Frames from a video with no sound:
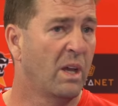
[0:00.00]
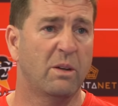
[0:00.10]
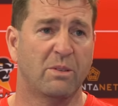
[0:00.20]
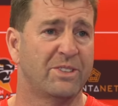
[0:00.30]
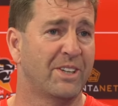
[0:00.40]

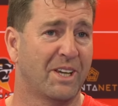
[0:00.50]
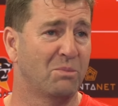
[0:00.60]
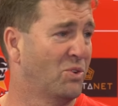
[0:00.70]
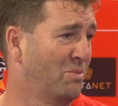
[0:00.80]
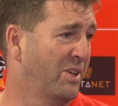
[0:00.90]
Yeah, well, he's going to
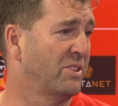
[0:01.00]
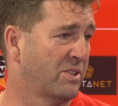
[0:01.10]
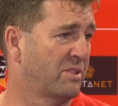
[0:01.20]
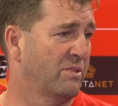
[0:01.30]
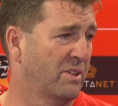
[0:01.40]
get more
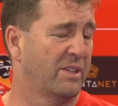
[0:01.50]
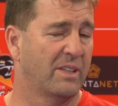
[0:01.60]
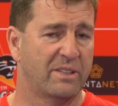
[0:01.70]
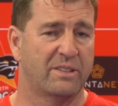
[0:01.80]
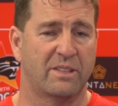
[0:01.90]
minutes,
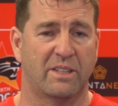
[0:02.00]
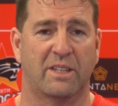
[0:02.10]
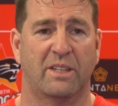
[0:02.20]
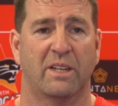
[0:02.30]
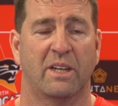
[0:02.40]
really.
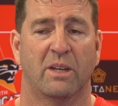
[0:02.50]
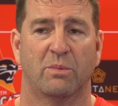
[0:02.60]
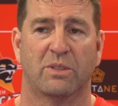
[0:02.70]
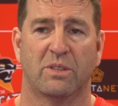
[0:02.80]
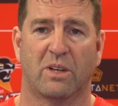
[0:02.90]

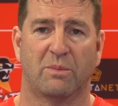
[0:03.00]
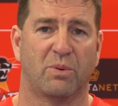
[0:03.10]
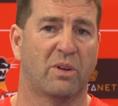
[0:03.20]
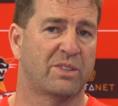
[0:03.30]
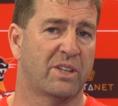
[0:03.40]
We slide
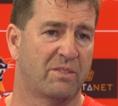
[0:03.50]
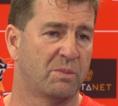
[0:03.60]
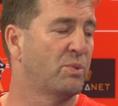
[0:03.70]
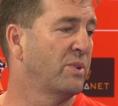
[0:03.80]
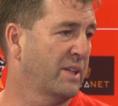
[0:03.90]
Bryce over
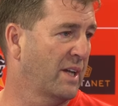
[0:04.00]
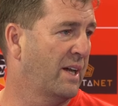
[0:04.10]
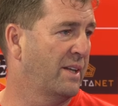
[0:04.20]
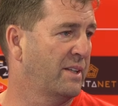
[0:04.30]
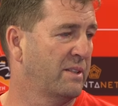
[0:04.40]
the point
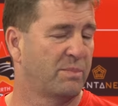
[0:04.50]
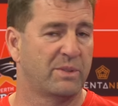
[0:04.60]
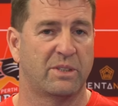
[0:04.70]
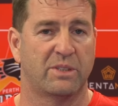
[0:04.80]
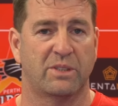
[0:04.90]
guard
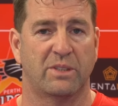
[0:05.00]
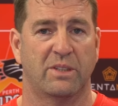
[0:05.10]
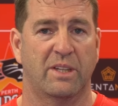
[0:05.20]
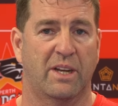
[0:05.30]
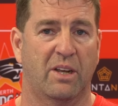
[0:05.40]
position
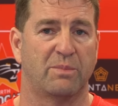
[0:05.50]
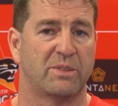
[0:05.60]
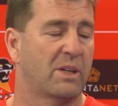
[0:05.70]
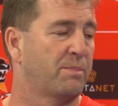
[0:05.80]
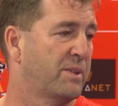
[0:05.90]
and that
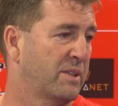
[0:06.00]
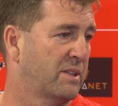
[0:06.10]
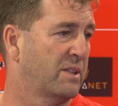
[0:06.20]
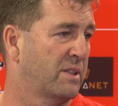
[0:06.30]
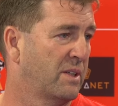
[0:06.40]
opens up
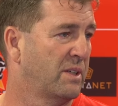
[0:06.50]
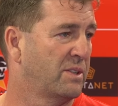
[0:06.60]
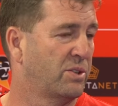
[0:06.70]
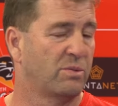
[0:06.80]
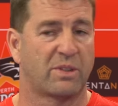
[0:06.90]
the
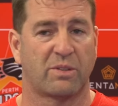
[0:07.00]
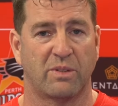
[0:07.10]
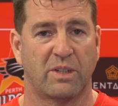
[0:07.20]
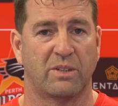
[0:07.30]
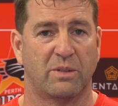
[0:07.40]
2 and
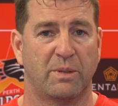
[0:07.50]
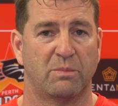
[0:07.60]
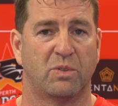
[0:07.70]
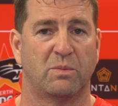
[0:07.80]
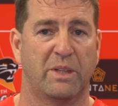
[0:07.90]
3 a little
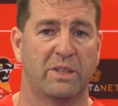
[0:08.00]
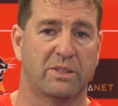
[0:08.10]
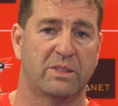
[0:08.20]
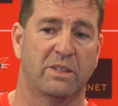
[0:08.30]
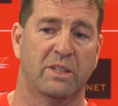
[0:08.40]
bit more
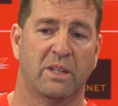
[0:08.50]
minutes.